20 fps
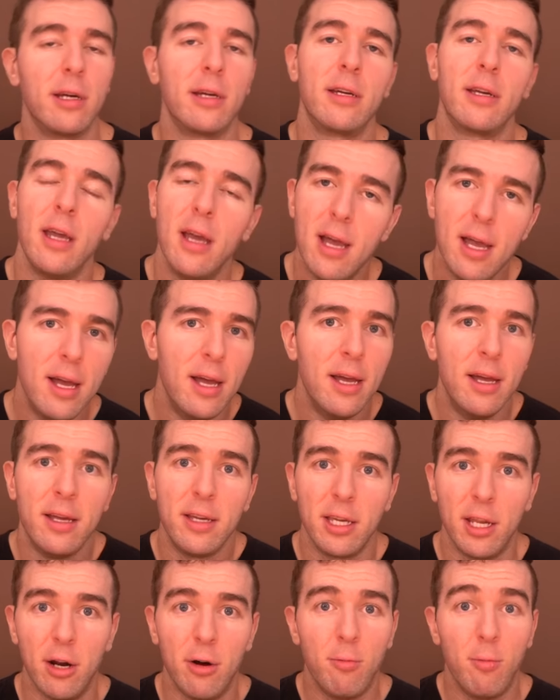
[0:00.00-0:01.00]
Like,
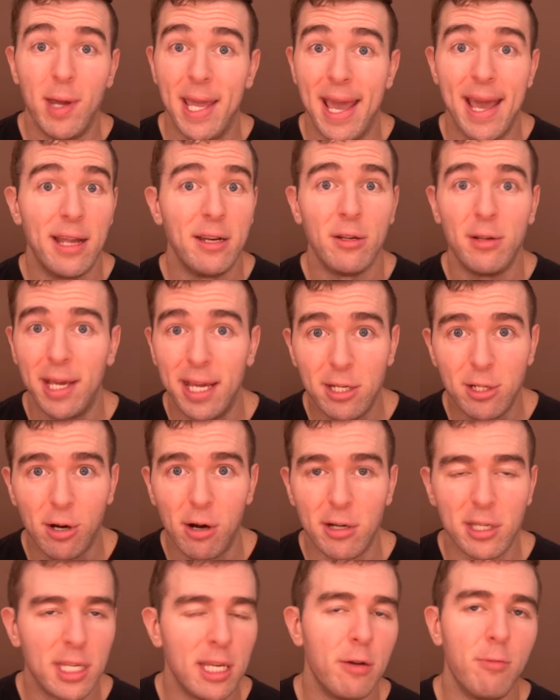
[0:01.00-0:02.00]
you know, we handle
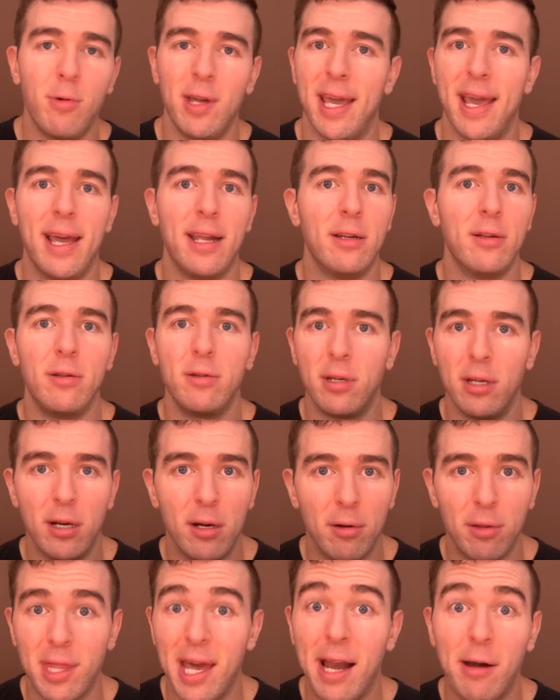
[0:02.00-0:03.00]
HRT, we handle, you
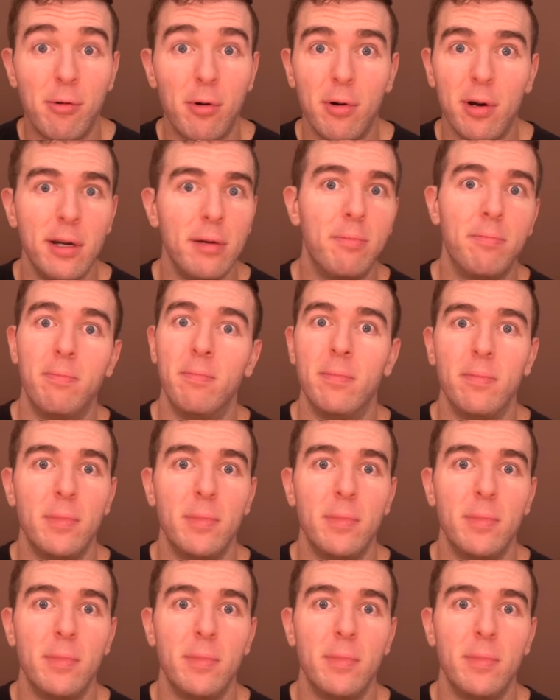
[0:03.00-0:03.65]
know, thyroid